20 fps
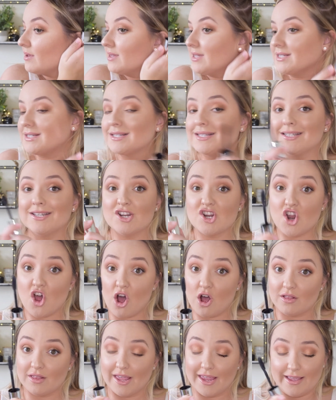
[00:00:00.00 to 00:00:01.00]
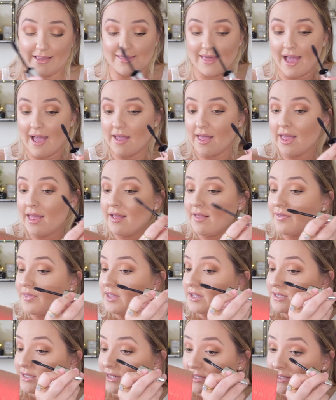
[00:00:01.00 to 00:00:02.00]
This is not like that.
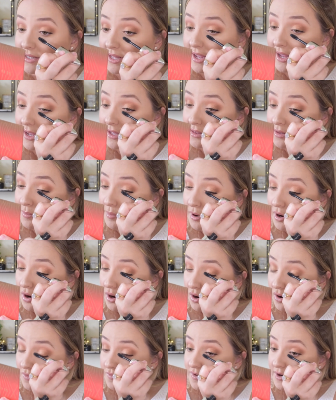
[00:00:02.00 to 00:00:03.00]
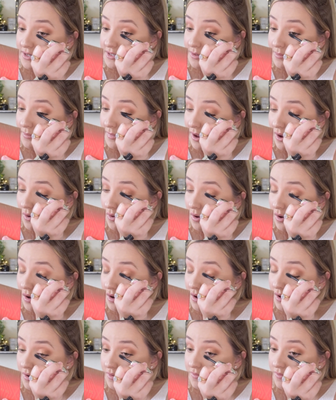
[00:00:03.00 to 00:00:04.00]
This is like the perfect amount
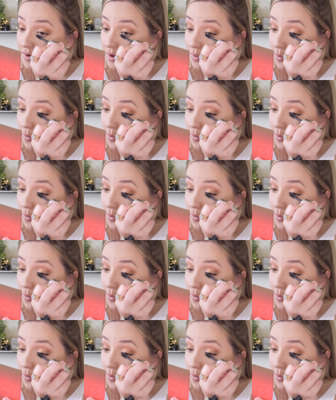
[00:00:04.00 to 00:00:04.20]
of